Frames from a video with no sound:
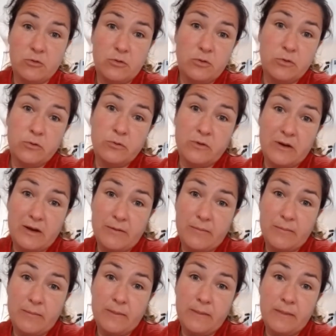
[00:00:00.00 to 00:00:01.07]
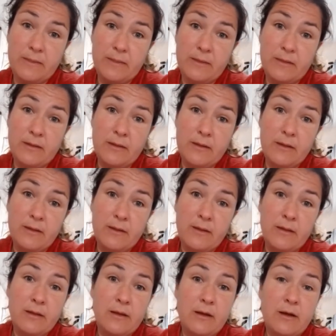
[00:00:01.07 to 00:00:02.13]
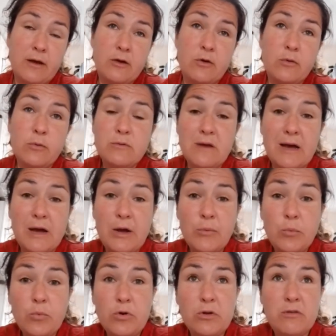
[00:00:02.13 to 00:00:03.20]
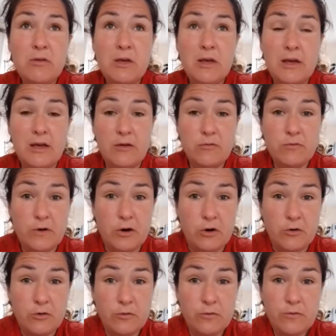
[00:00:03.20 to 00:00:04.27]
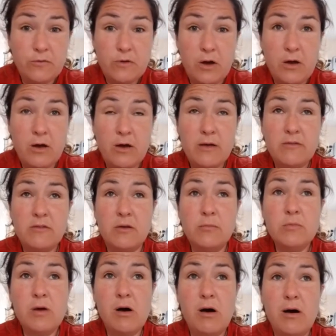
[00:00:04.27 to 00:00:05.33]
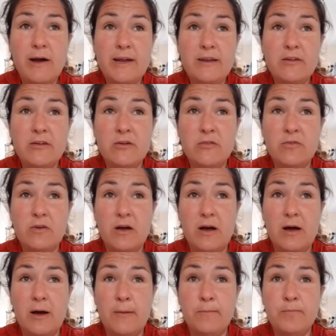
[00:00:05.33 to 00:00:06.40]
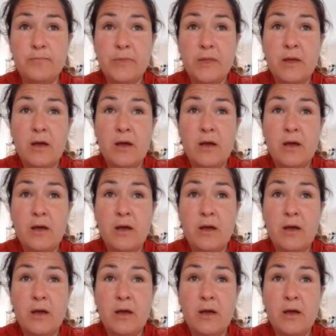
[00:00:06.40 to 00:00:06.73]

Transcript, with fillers: cool down. A cooldown would involve some kind of um,